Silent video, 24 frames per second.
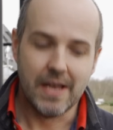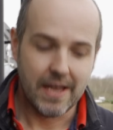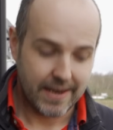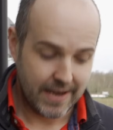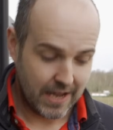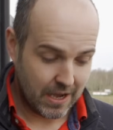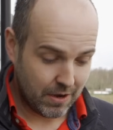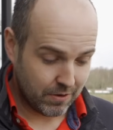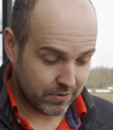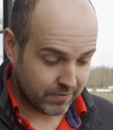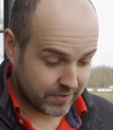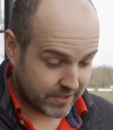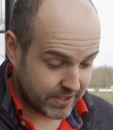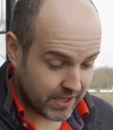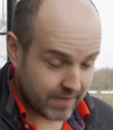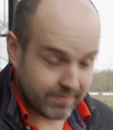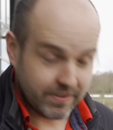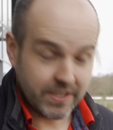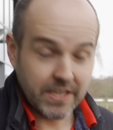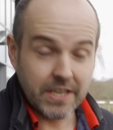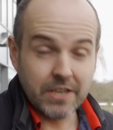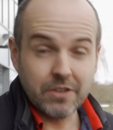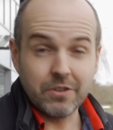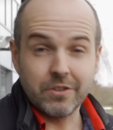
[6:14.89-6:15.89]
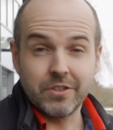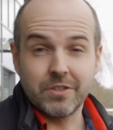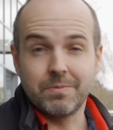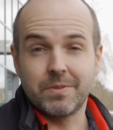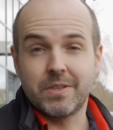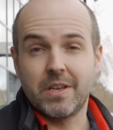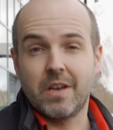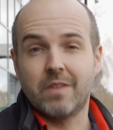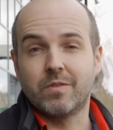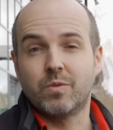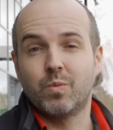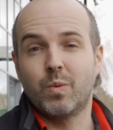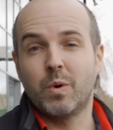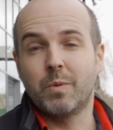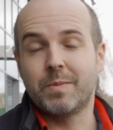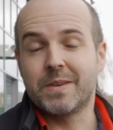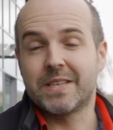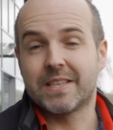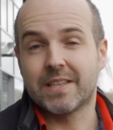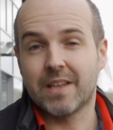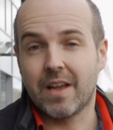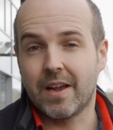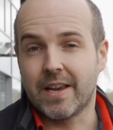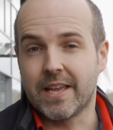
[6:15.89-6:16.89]
Now, servicing costs themselves will be
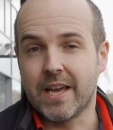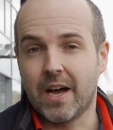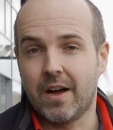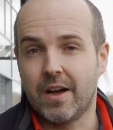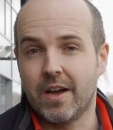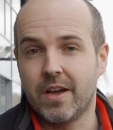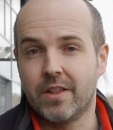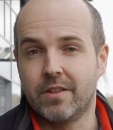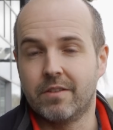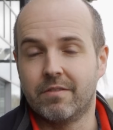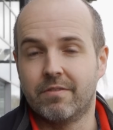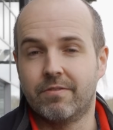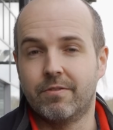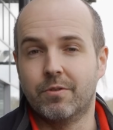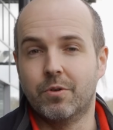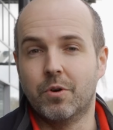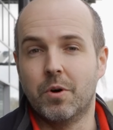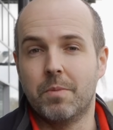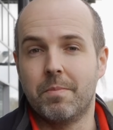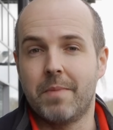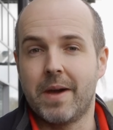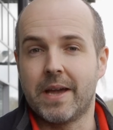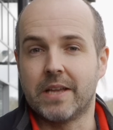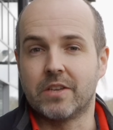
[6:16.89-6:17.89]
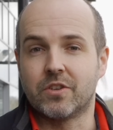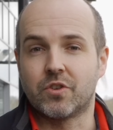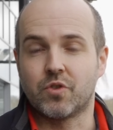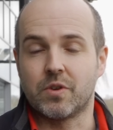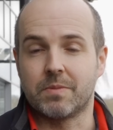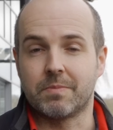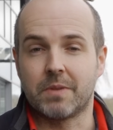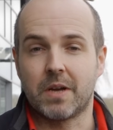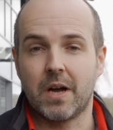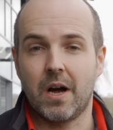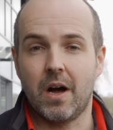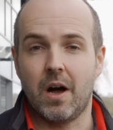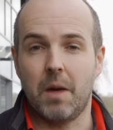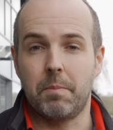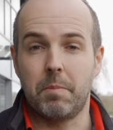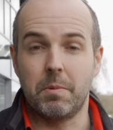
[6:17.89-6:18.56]
slightly higher than for a mainstream car,